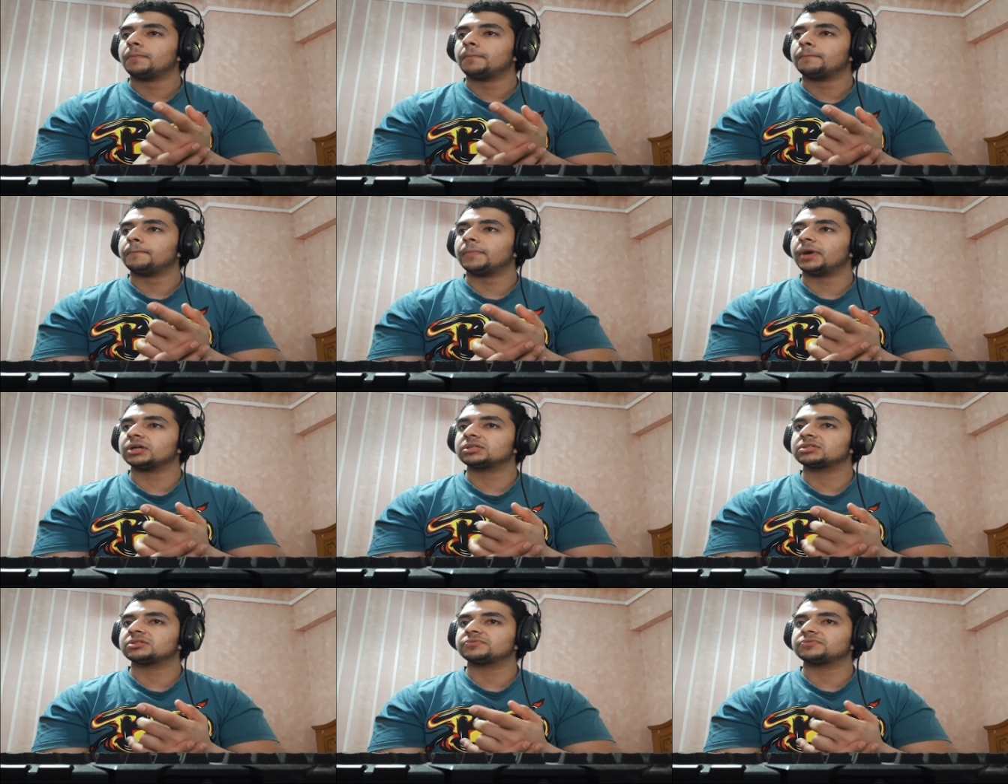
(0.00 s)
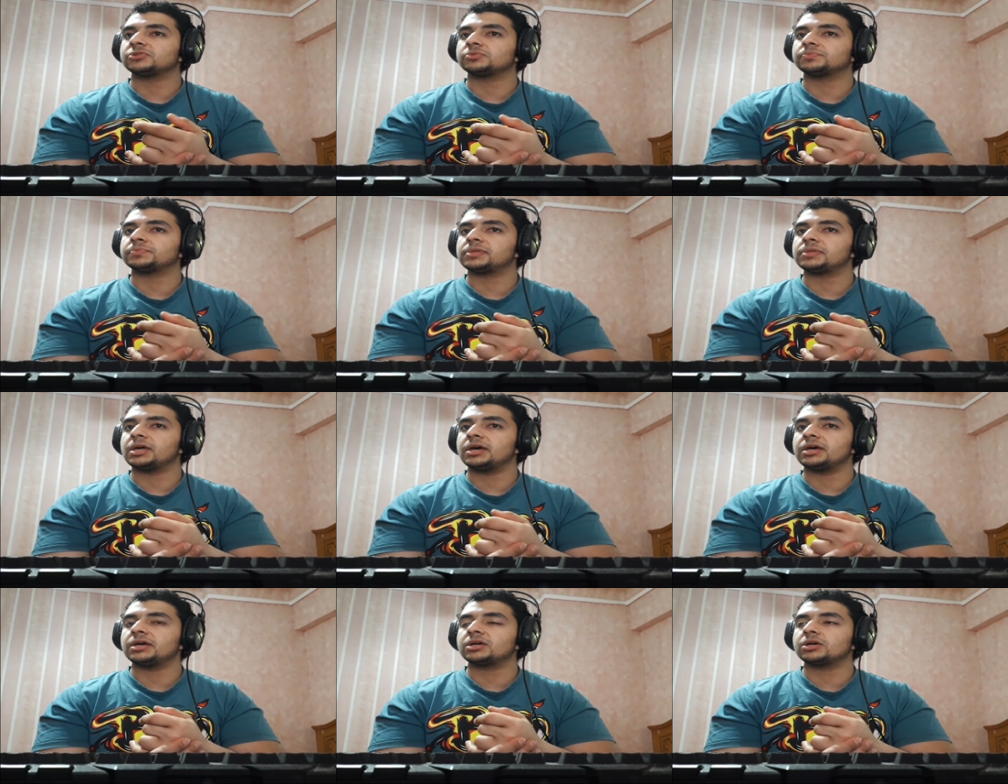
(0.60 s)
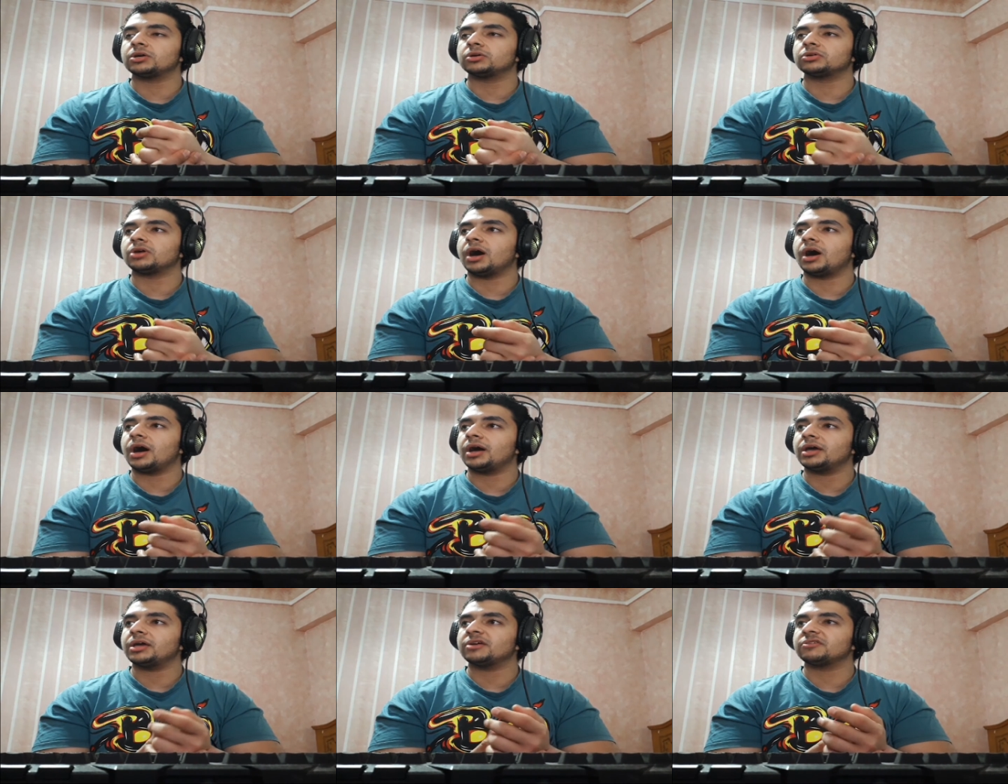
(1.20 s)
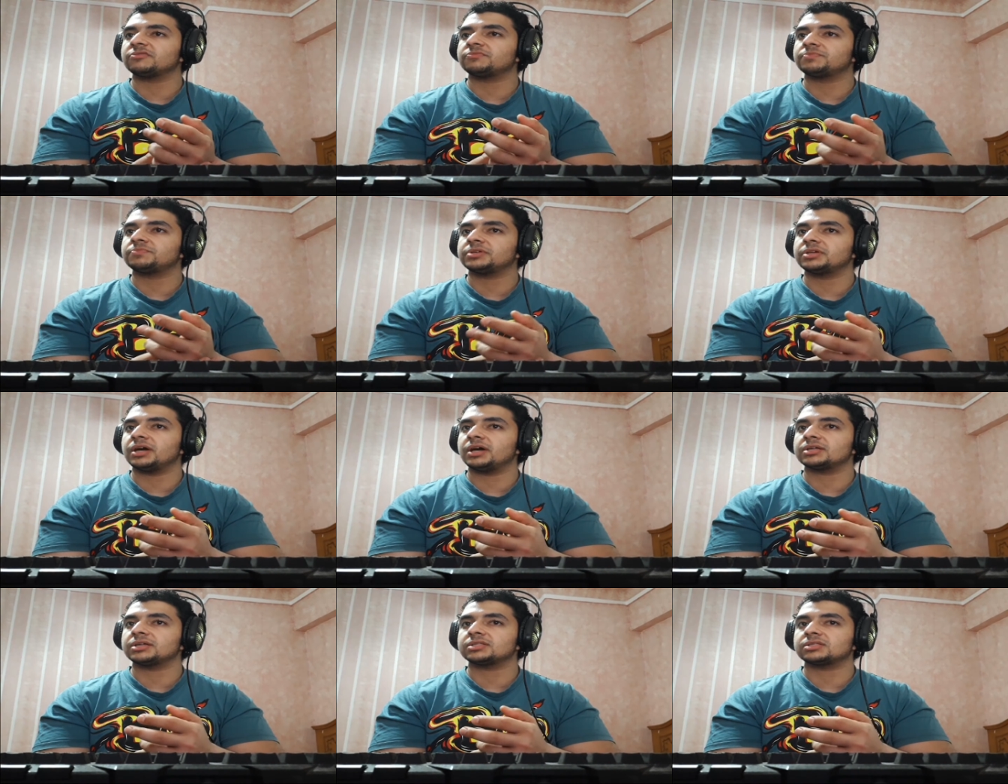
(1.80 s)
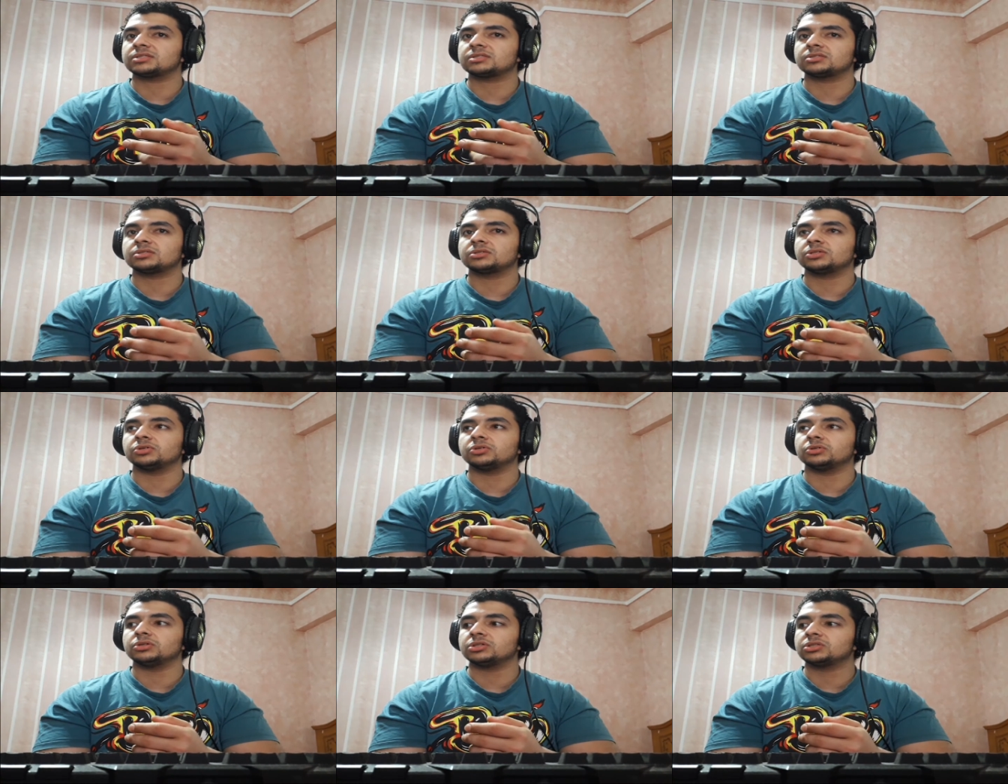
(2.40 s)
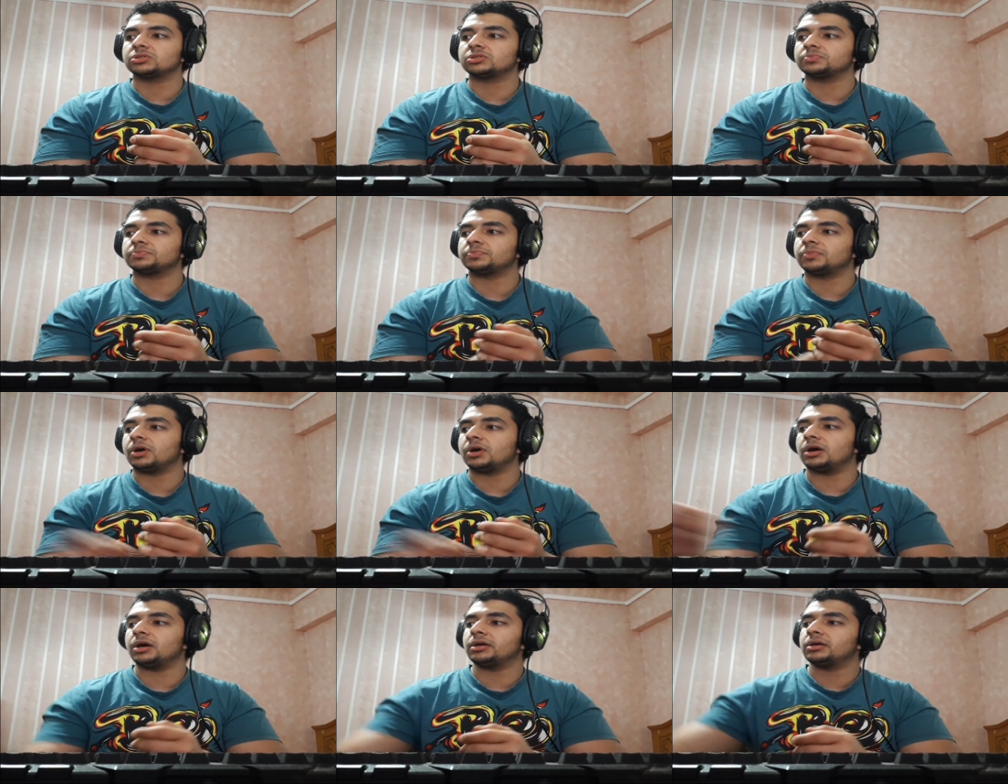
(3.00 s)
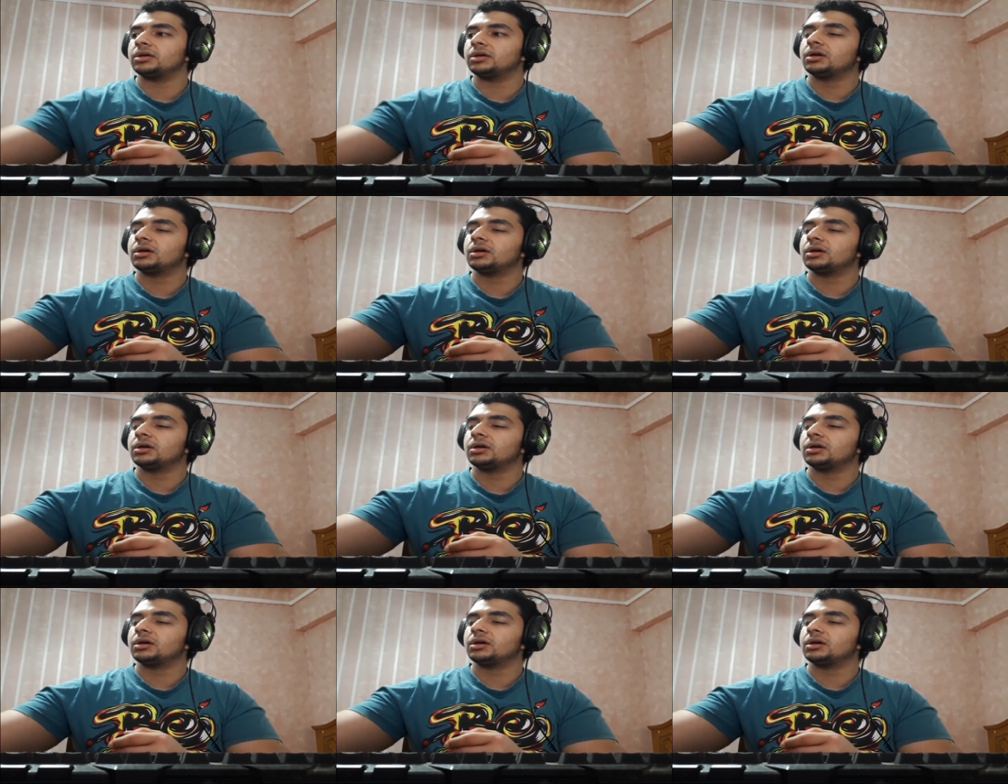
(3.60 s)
but if you're playing on high fps you need to buy